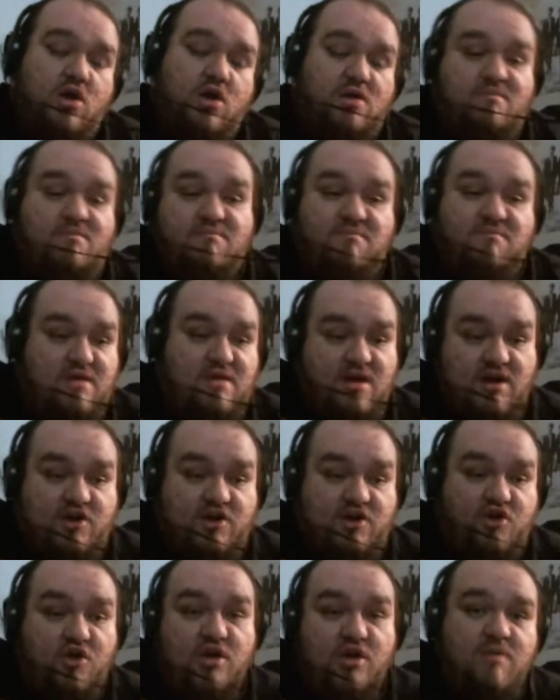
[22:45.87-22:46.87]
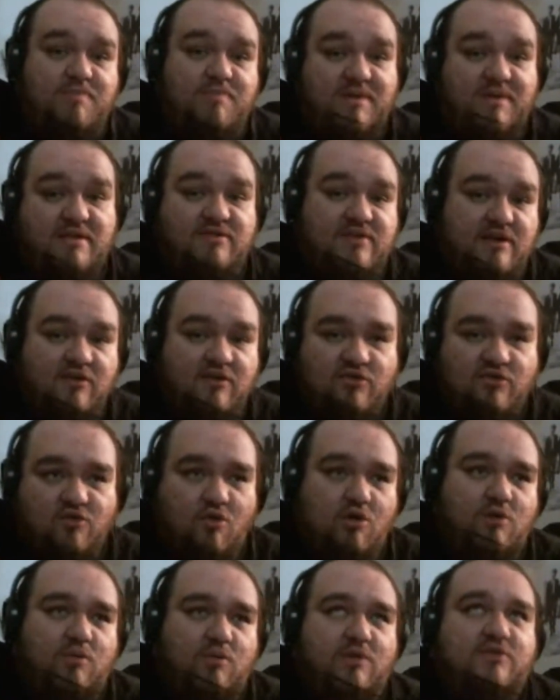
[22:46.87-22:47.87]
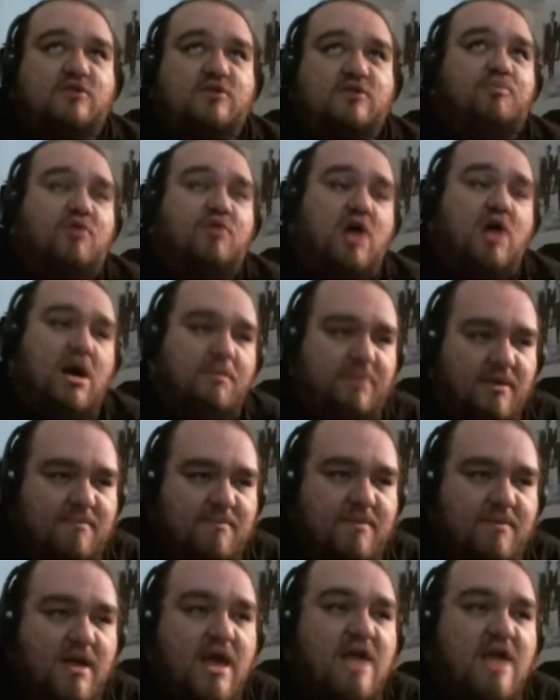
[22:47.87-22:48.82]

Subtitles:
it couldn't have been Discord was the problem.